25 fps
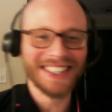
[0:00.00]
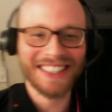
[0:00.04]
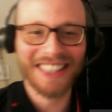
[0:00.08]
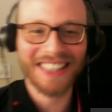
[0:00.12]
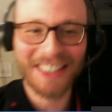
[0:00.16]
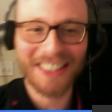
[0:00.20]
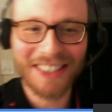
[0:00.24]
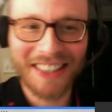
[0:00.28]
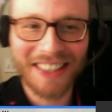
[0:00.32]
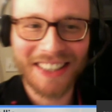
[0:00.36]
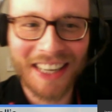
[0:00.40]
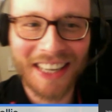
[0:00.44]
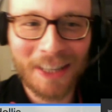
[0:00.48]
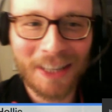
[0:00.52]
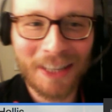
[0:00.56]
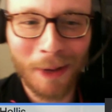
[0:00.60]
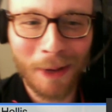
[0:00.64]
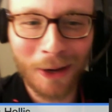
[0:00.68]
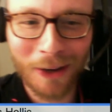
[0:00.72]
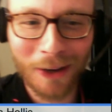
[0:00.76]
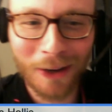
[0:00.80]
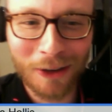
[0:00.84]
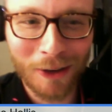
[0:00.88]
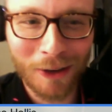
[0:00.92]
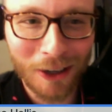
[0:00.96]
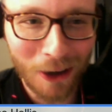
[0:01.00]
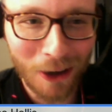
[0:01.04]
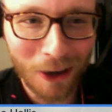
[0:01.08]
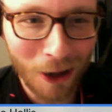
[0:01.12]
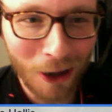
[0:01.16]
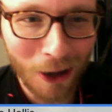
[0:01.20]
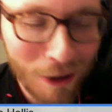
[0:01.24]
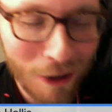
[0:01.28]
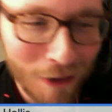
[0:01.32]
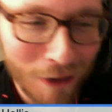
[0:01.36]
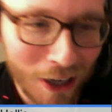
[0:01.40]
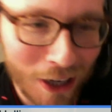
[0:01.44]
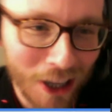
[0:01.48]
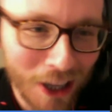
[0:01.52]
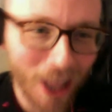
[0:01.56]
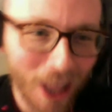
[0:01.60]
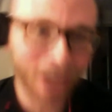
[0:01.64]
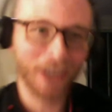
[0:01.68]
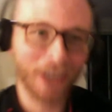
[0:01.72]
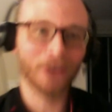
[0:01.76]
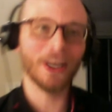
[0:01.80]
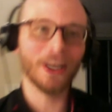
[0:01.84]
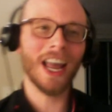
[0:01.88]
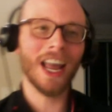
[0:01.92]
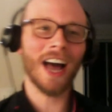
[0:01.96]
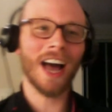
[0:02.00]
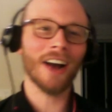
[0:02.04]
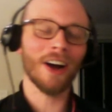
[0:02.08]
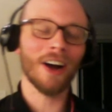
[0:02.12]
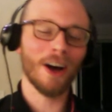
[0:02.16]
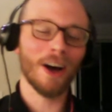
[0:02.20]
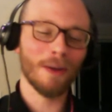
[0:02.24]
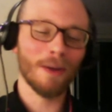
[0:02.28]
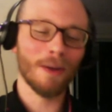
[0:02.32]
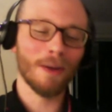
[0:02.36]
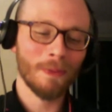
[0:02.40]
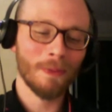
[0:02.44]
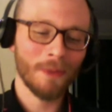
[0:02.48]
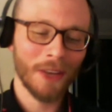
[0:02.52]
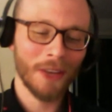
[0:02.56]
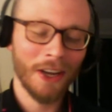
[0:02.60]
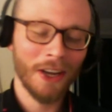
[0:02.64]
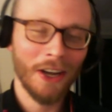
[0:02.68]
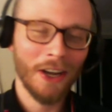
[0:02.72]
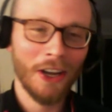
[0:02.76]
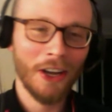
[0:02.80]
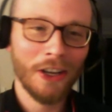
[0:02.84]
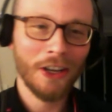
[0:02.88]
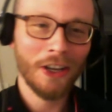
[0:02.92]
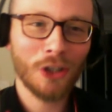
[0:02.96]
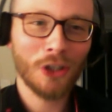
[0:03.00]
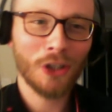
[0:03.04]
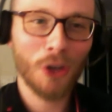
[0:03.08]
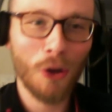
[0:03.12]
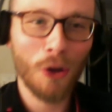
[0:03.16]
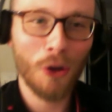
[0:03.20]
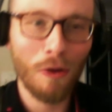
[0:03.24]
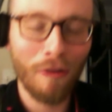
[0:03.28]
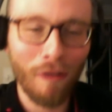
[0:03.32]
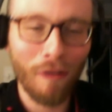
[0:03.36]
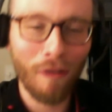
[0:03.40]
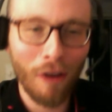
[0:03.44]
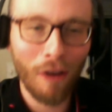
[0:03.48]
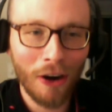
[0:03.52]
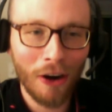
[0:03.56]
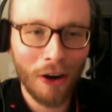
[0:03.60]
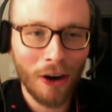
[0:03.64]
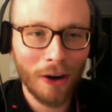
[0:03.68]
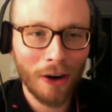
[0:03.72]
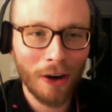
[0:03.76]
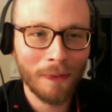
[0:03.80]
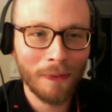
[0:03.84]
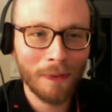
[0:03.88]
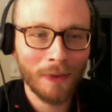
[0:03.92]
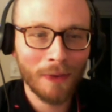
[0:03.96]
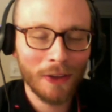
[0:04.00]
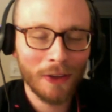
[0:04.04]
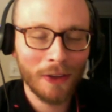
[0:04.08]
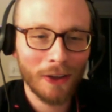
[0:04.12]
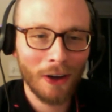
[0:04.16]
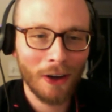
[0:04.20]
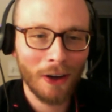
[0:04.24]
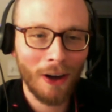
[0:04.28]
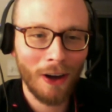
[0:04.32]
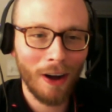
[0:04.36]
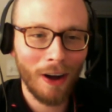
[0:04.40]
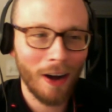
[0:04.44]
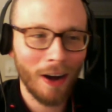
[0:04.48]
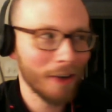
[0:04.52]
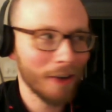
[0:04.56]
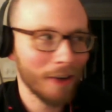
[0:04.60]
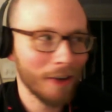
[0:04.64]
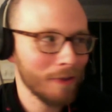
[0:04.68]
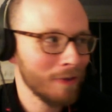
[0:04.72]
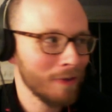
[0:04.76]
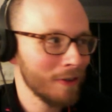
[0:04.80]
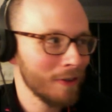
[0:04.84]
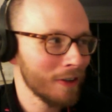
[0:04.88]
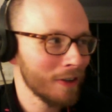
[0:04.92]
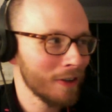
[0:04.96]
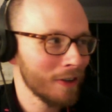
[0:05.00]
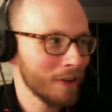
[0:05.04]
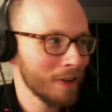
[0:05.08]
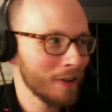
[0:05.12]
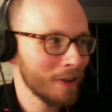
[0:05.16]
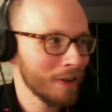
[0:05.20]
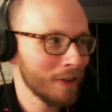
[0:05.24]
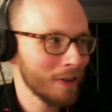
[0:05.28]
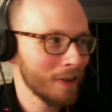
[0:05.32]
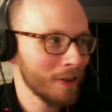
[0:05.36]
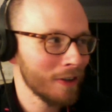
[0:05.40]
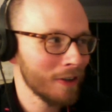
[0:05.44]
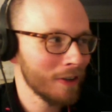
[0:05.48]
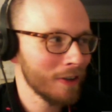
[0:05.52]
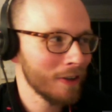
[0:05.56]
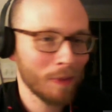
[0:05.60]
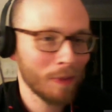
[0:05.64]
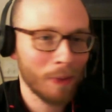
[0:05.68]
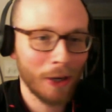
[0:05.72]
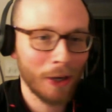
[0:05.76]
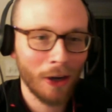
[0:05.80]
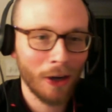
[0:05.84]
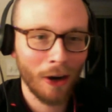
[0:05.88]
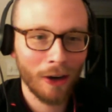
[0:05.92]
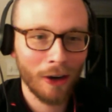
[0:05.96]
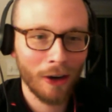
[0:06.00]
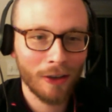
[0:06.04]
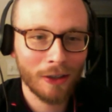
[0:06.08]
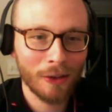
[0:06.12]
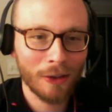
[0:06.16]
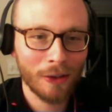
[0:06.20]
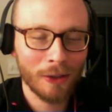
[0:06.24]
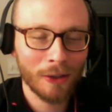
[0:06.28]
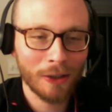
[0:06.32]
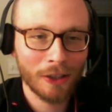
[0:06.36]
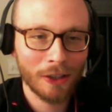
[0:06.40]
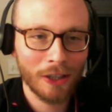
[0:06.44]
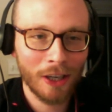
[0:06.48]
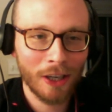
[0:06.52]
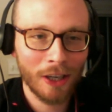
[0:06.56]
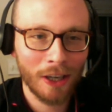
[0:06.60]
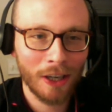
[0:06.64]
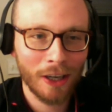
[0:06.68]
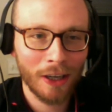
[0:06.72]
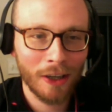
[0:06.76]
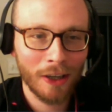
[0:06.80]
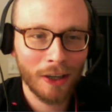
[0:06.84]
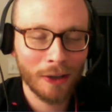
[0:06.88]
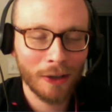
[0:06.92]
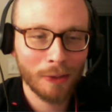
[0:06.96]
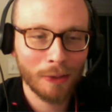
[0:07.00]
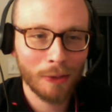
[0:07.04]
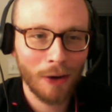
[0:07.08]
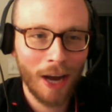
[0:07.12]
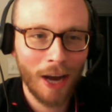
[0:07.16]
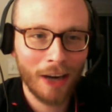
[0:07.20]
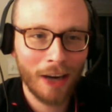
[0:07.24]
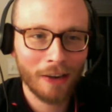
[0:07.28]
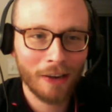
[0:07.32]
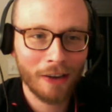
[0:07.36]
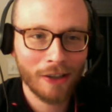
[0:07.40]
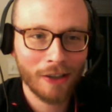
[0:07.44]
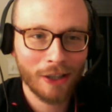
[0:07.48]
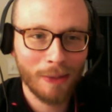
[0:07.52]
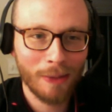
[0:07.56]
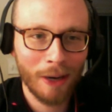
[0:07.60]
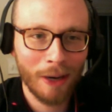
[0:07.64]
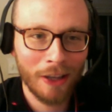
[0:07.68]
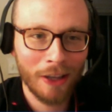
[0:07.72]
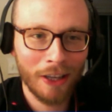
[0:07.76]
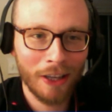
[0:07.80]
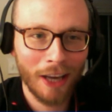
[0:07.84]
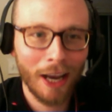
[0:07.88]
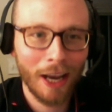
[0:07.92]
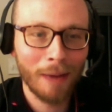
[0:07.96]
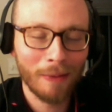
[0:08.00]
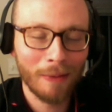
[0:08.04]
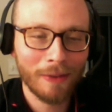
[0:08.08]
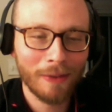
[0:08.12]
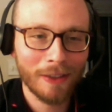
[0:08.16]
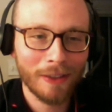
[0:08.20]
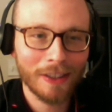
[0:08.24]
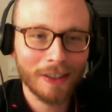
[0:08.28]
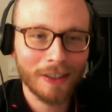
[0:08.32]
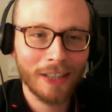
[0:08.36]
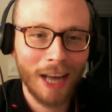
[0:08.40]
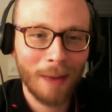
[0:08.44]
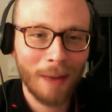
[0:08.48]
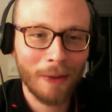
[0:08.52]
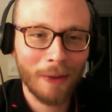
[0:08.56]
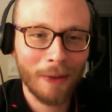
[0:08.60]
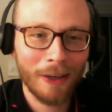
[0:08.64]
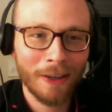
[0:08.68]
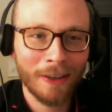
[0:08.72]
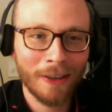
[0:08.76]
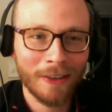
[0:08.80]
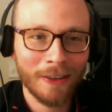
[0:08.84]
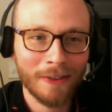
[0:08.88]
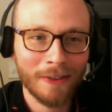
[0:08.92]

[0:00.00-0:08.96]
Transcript: That's penalty written all over it. Claudio Jakob, 2-footer on Stephen Pienaar, who's miraculously made the game. It's happening.